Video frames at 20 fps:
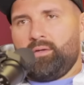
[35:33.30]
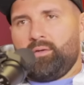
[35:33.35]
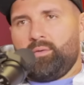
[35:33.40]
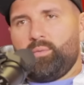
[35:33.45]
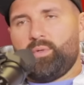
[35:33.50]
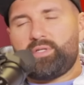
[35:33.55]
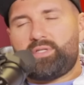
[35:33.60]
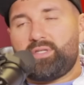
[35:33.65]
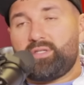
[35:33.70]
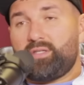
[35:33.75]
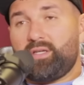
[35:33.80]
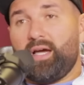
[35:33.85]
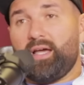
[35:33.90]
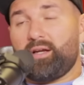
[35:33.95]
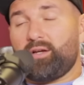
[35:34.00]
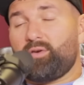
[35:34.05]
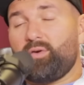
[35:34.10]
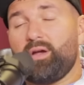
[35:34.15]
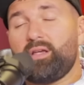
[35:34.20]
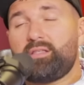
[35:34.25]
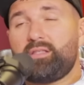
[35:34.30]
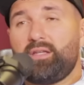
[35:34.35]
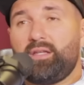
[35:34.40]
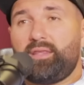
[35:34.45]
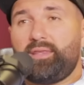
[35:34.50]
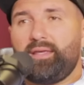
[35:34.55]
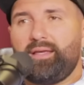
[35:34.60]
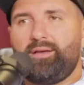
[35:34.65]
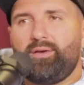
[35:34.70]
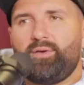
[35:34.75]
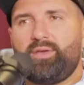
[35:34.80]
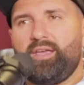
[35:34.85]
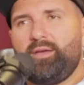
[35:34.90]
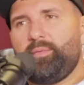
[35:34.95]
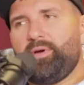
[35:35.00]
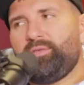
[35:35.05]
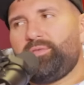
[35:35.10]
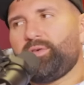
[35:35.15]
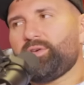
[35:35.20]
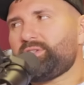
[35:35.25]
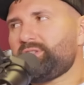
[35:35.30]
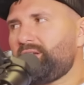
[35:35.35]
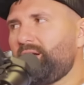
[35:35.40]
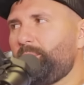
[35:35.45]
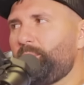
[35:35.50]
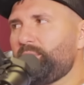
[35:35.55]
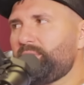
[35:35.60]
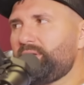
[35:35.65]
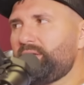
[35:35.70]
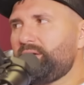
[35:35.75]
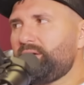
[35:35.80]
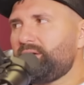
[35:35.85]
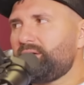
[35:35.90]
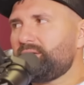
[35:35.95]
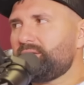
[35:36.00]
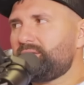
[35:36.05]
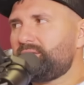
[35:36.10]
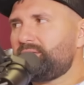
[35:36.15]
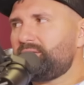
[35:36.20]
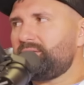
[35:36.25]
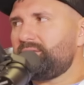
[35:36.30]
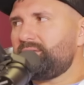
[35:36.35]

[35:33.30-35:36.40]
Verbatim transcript: Which yeah. is kind of crazy to think. Okay, my well, first couple years.